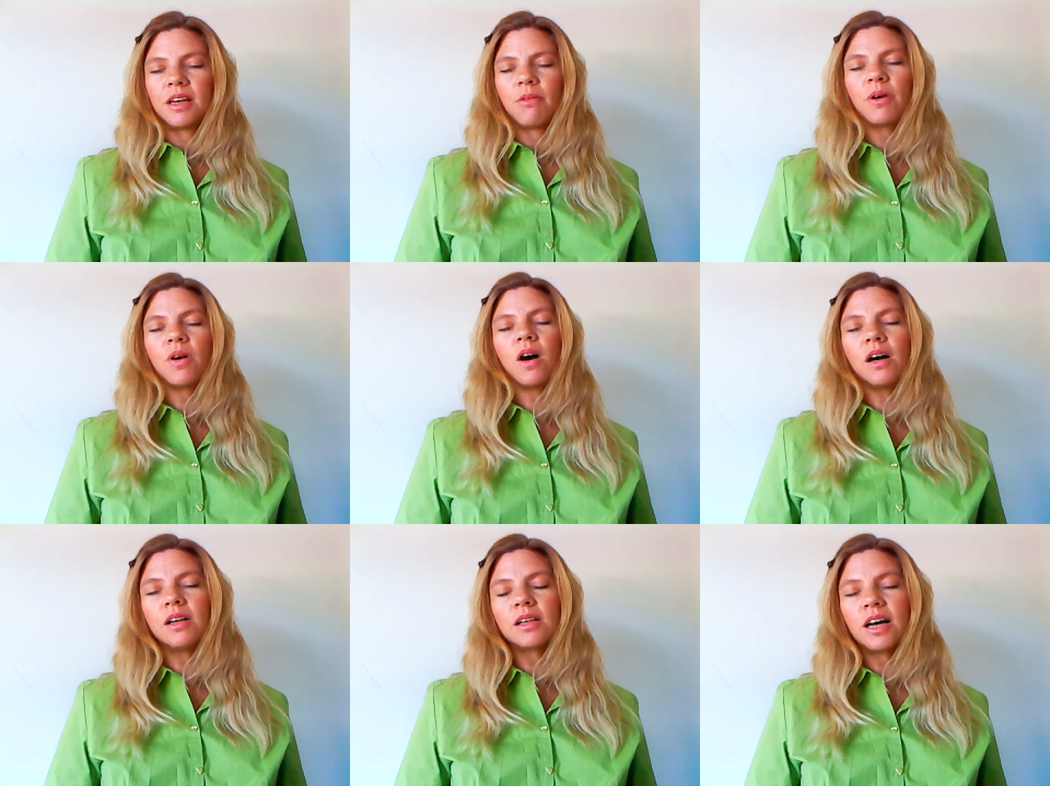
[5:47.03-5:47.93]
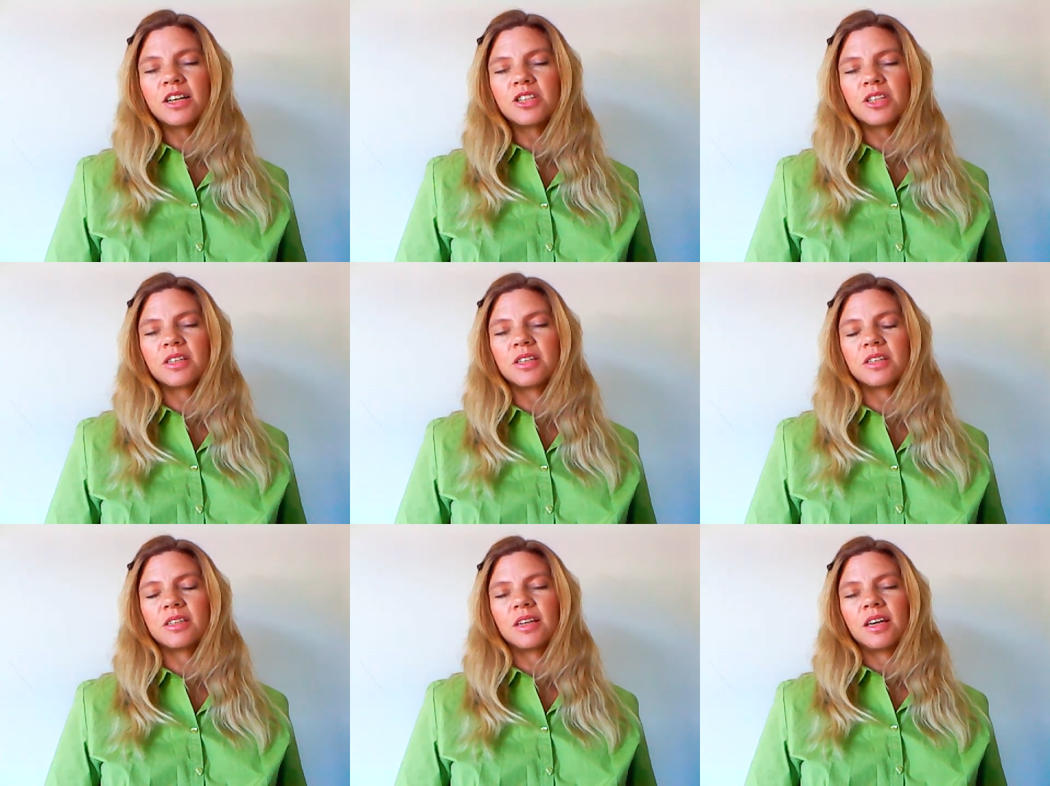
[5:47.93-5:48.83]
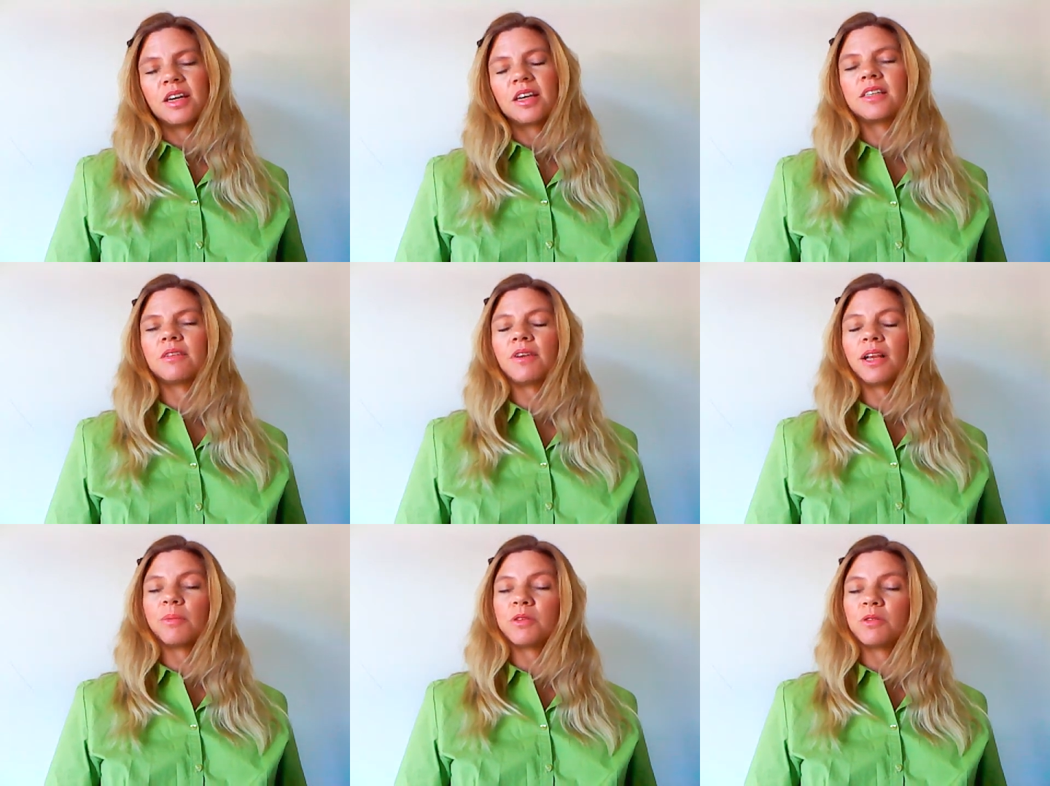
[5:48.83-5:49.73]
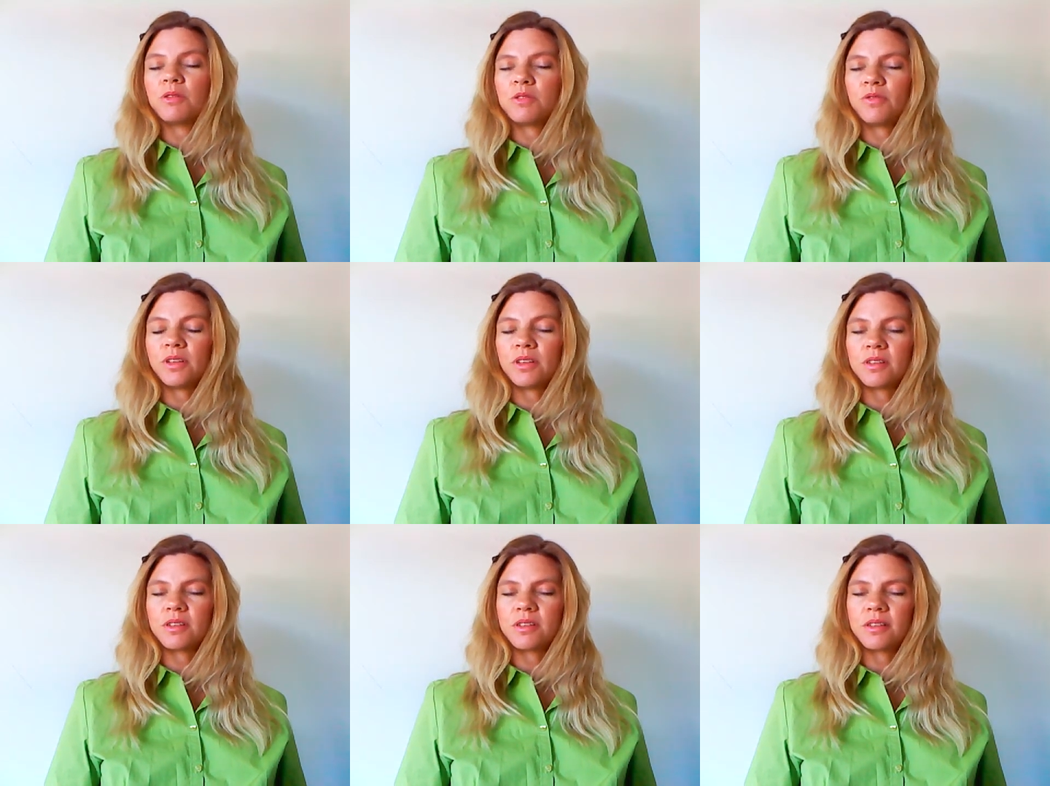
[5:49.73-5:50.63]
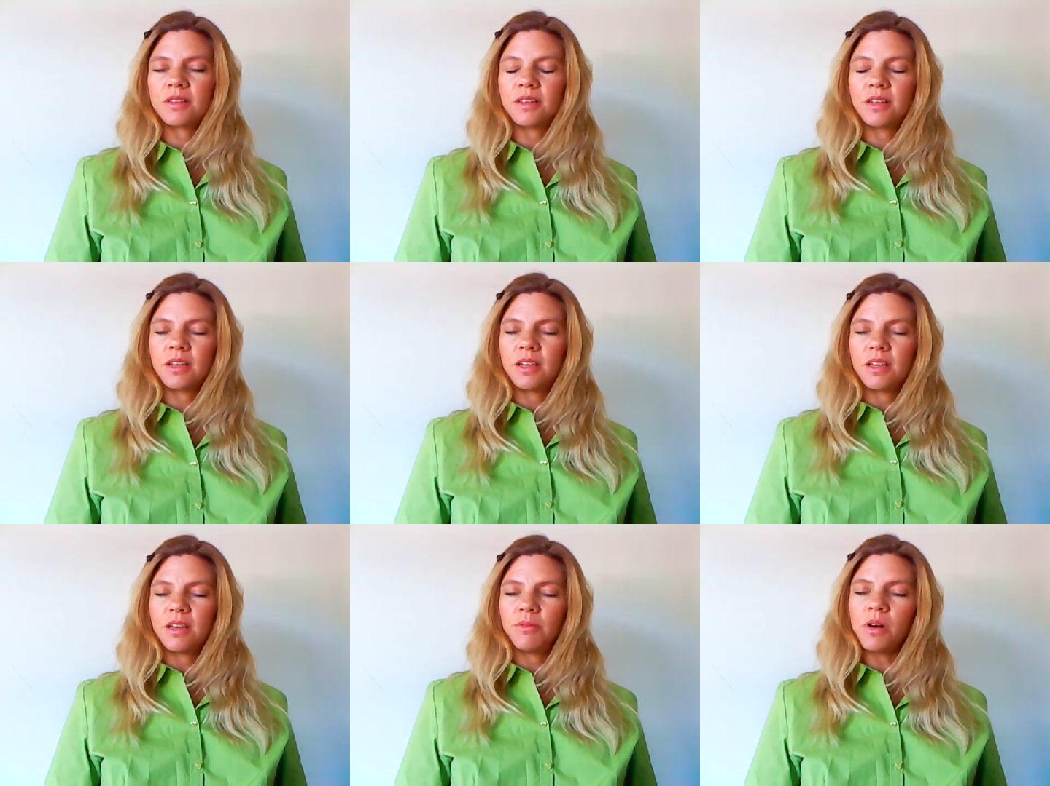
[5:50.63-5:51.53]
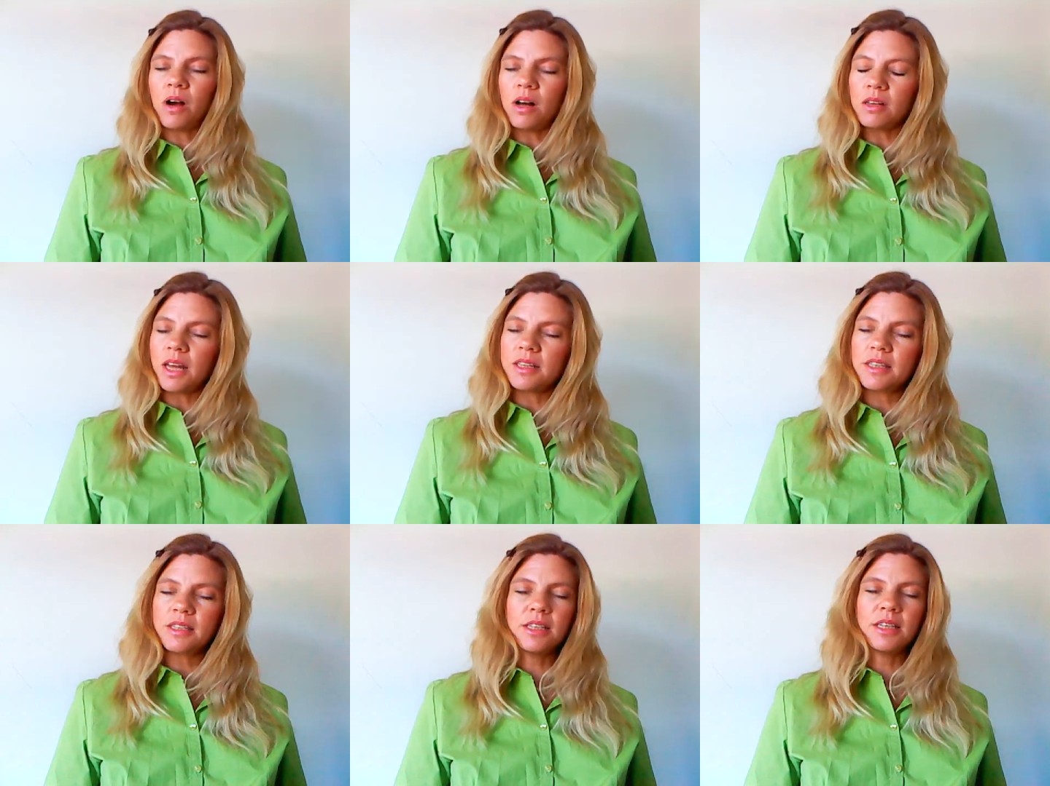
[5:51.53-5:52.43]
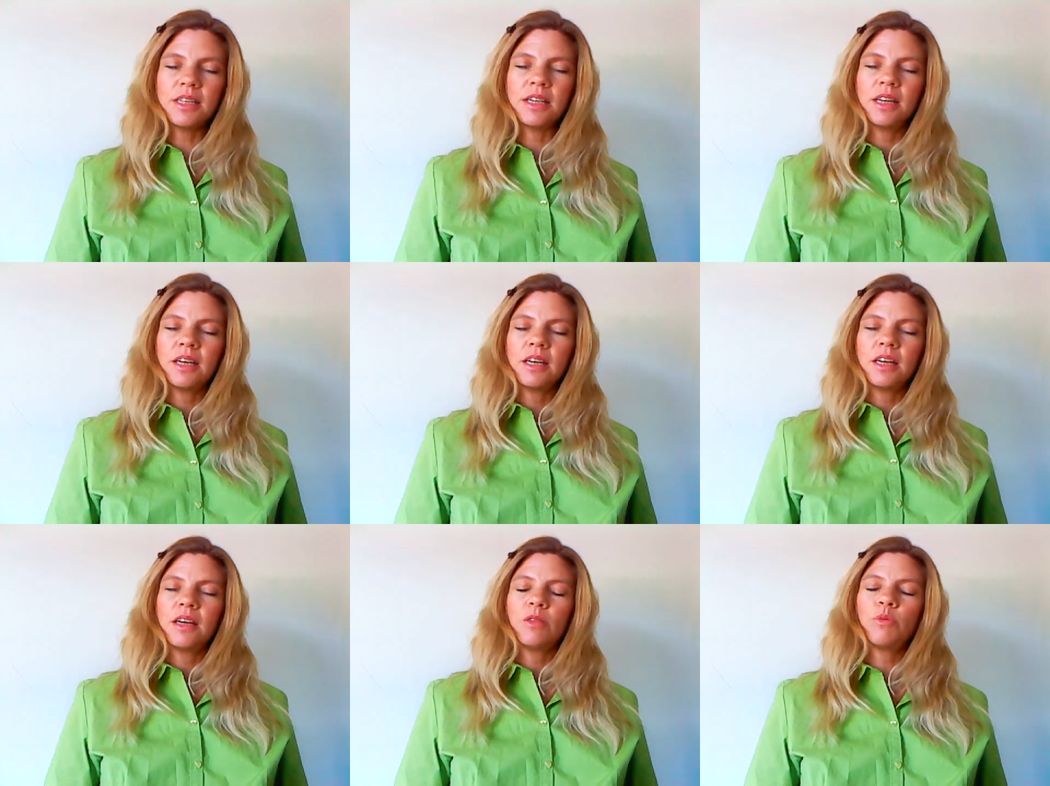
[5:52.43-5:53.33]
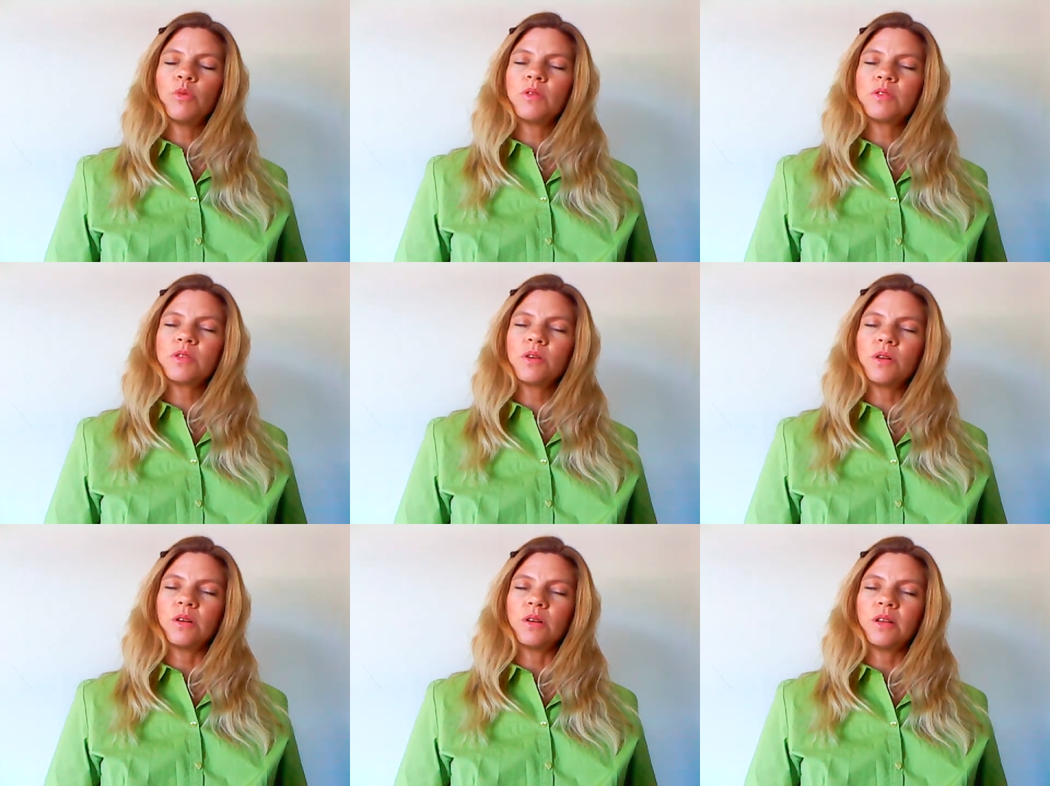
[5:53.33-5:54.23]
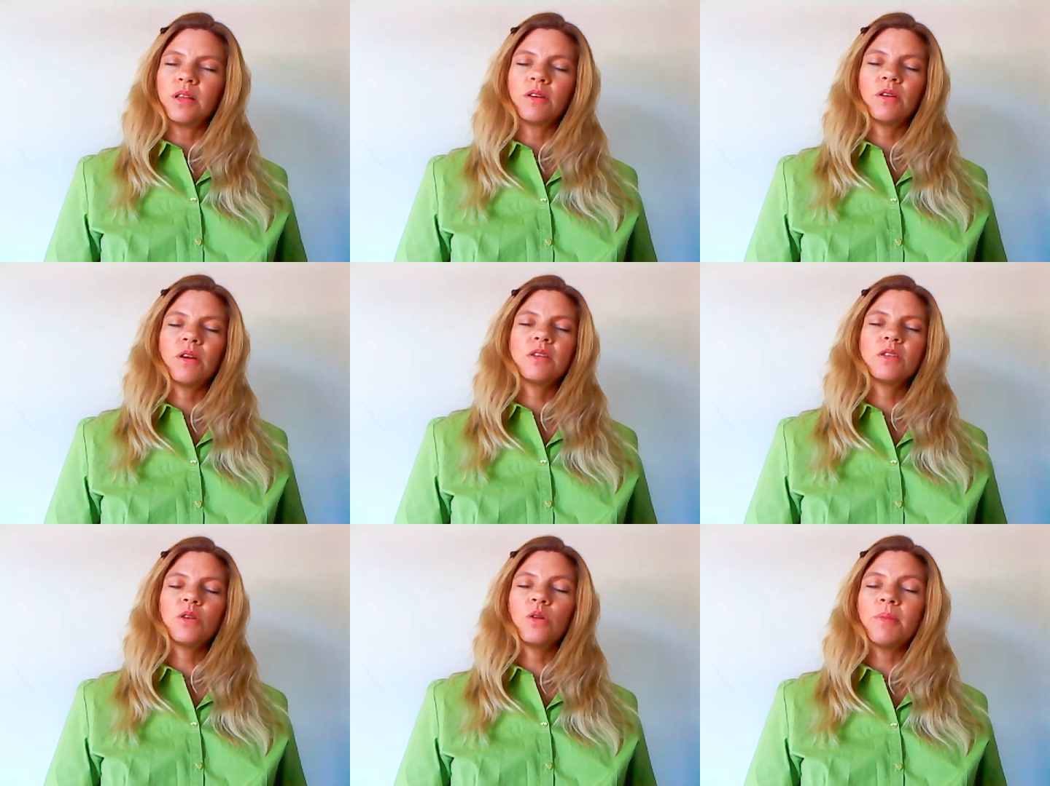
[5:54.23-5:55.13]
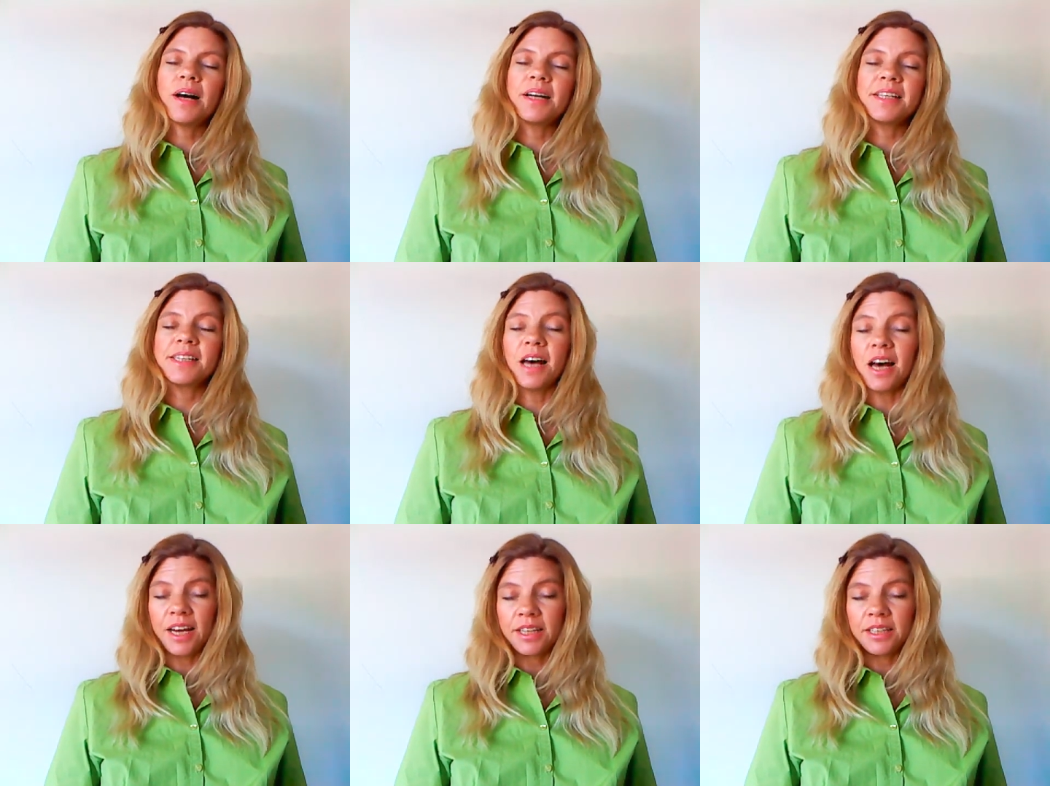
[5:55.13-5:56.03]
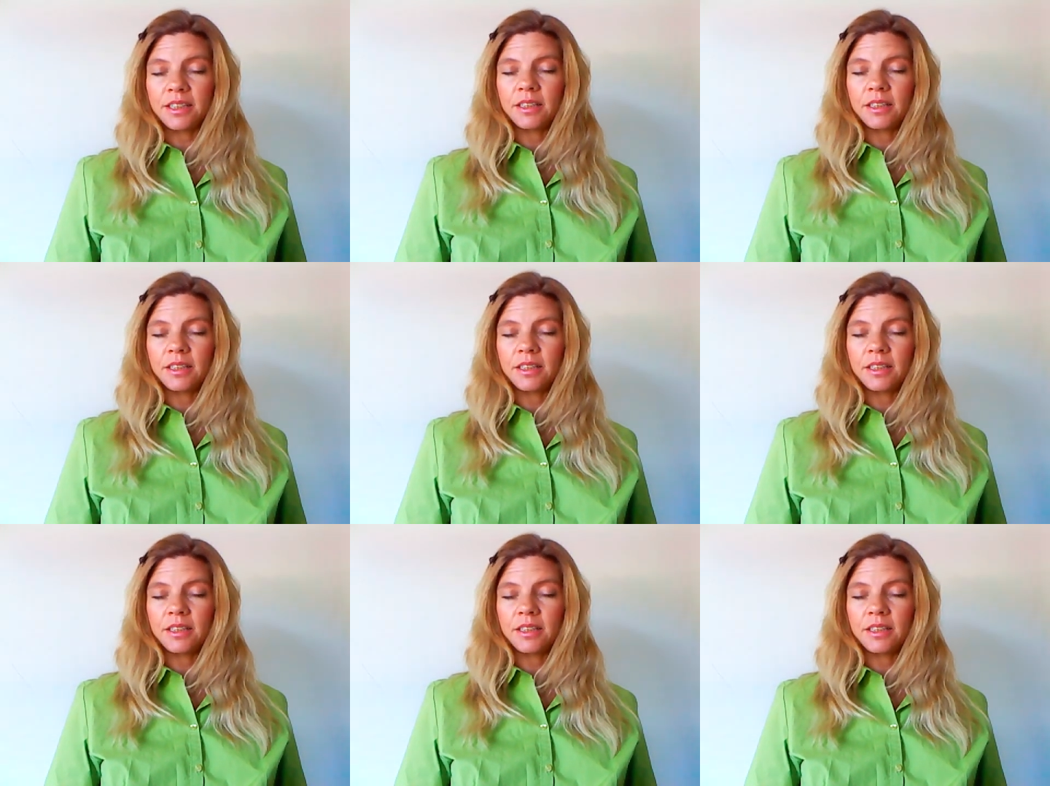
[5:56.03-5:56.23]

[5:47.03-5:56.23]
where all consciousness is developed to its fullest, where all can see through their soul mind's eye,